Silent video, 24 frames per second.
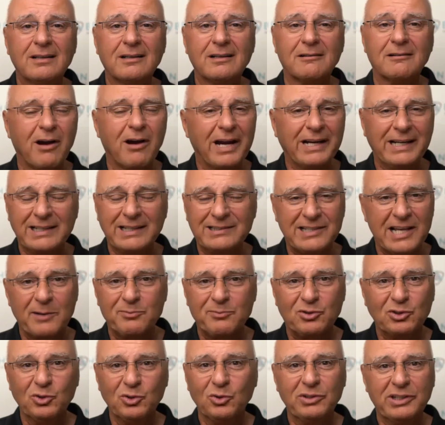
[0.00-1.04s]
Ryan, that's
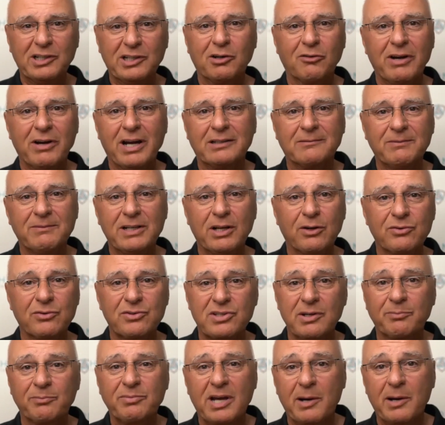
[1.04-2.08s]
absolutely correct.
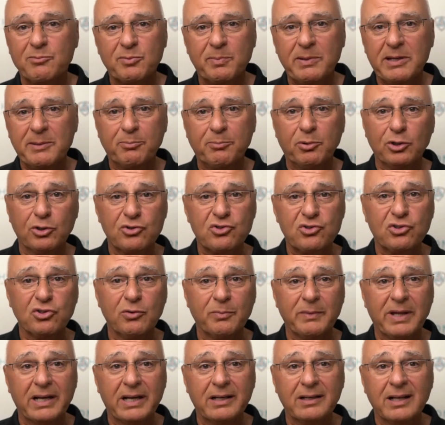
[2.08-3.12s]
Sometimes people assume
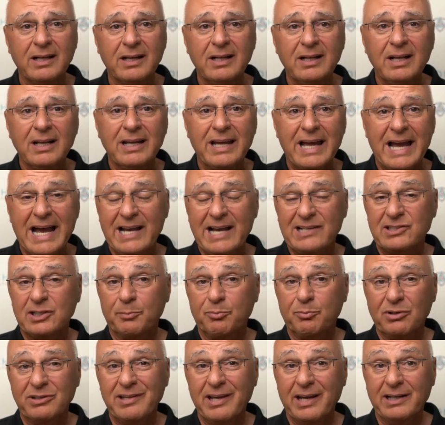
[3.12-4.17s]
that asset
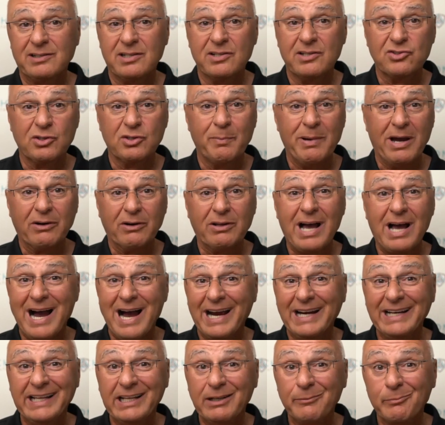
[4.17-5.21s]
protection is about
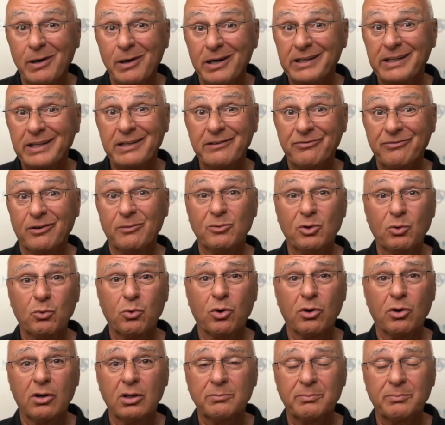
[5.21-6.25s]
hiding money from the
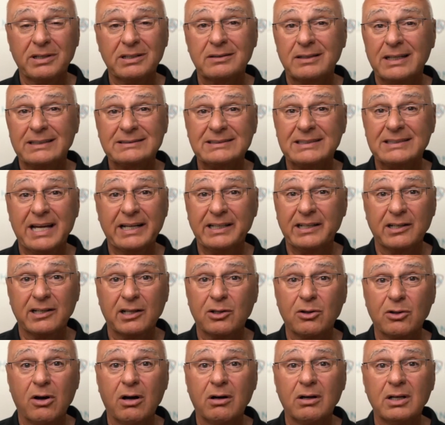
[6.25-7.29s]
world, but that's not it at
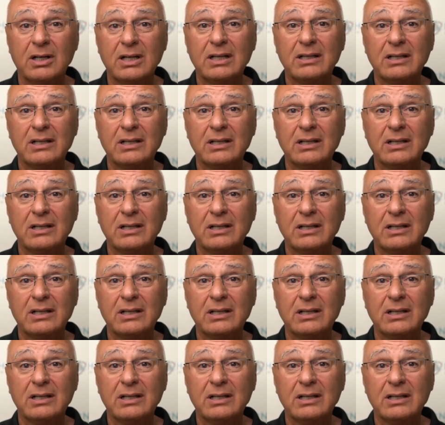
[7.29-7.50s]
all.